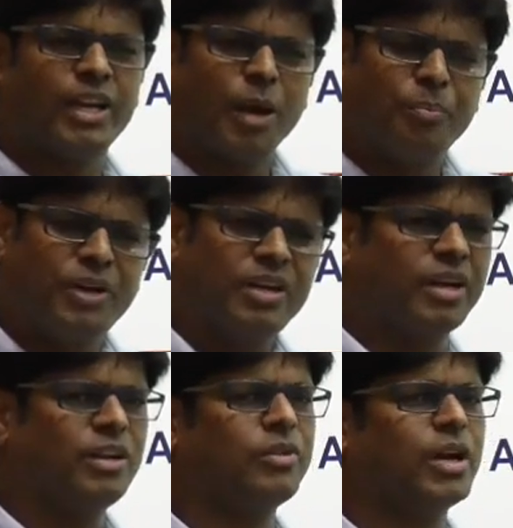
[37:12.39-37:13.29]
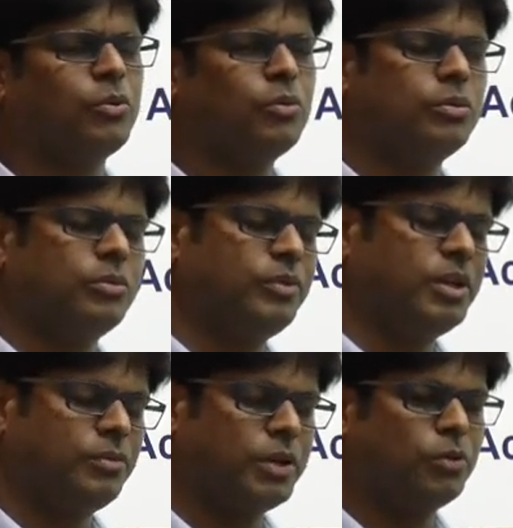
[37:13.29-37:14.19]
In every training
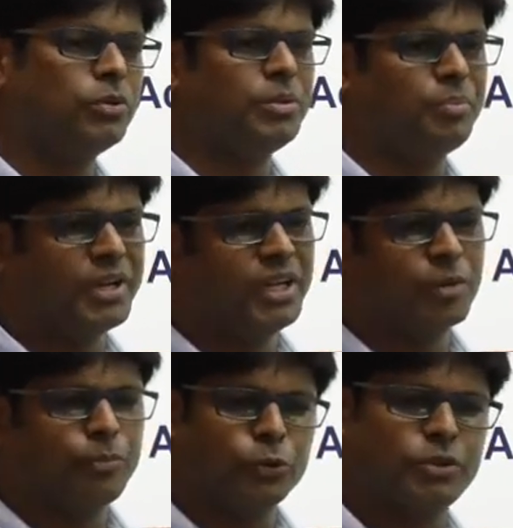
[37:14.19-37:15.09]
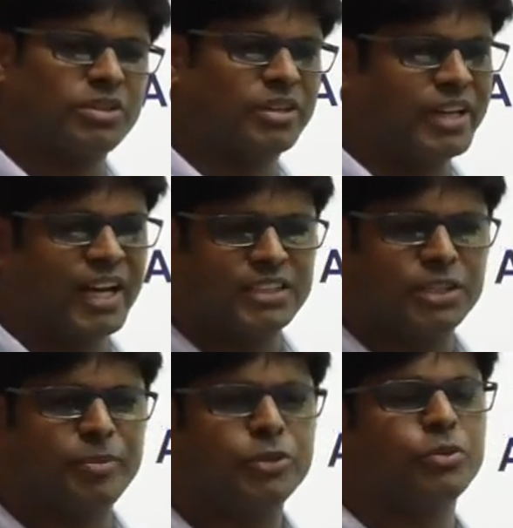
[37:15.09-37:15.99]
we do the pre and post training
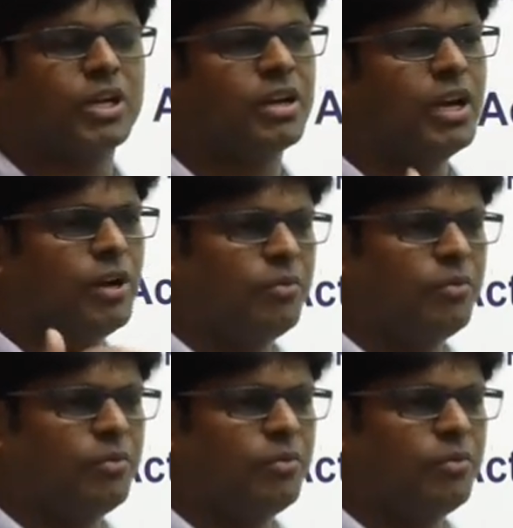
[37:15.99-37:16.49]
assessment so that